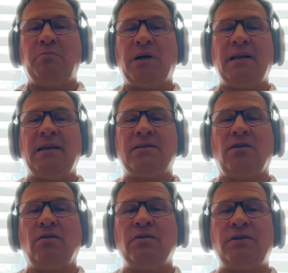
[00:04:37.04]
but it's
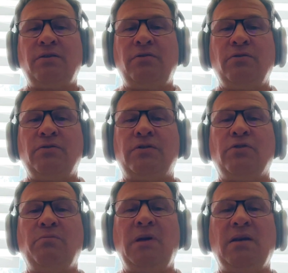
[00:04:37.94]
also used
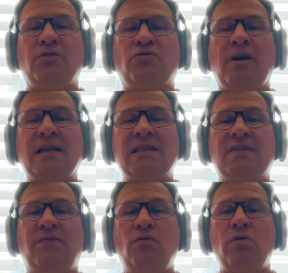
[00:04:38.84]
to mean
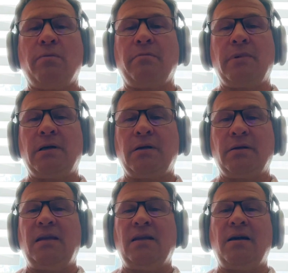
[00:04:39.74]
transform
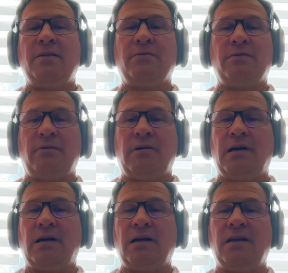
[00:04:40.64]
in either
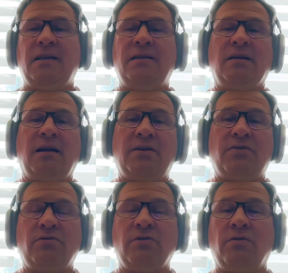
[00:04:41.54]
an
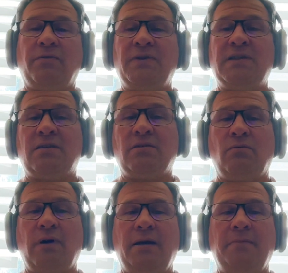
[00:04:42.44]
intellectual or physical
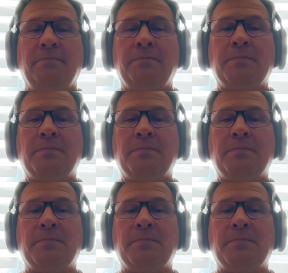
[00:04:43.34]
way.